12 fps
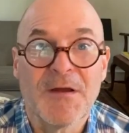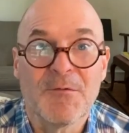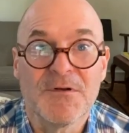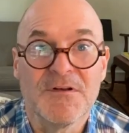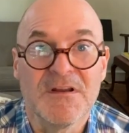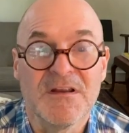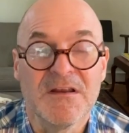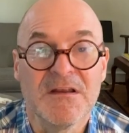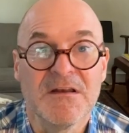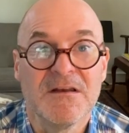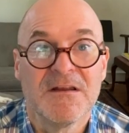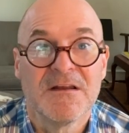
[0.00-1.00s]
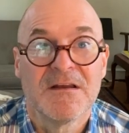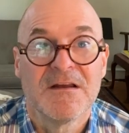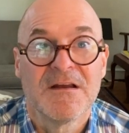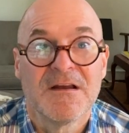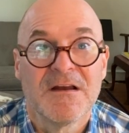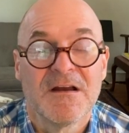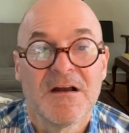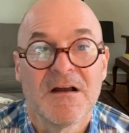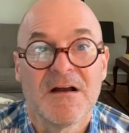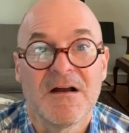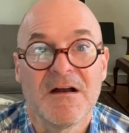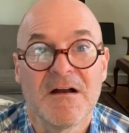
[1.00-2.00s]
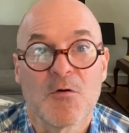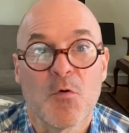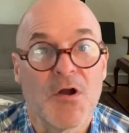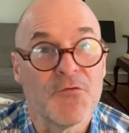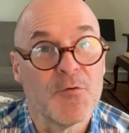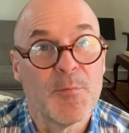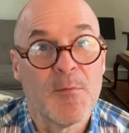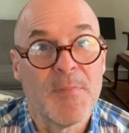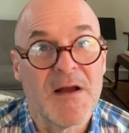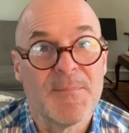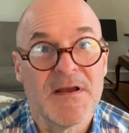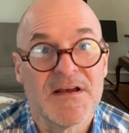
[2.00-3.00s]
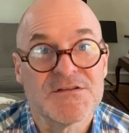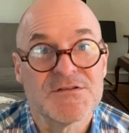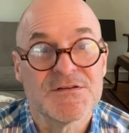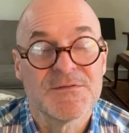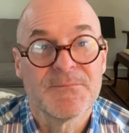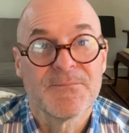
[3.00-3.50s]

I would need quadruple bypass.